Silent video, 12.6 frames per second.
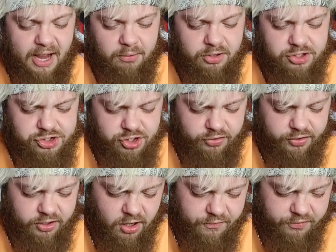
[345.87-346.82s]
I'm going to show you the
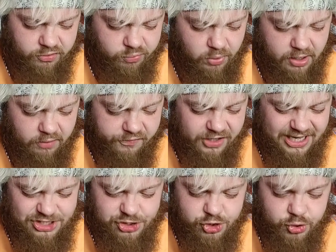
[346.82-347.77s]
cover as well for
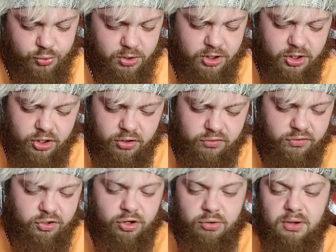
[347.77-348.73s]
issue
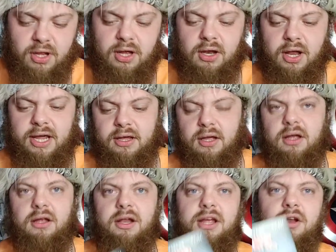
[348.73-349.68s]
to Like,
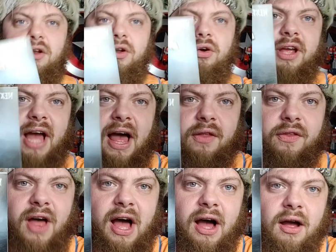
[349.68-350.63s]
like look at
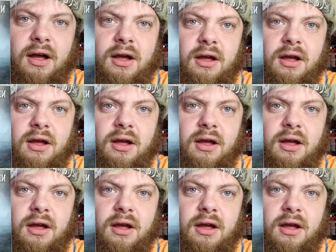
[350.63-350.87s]
that.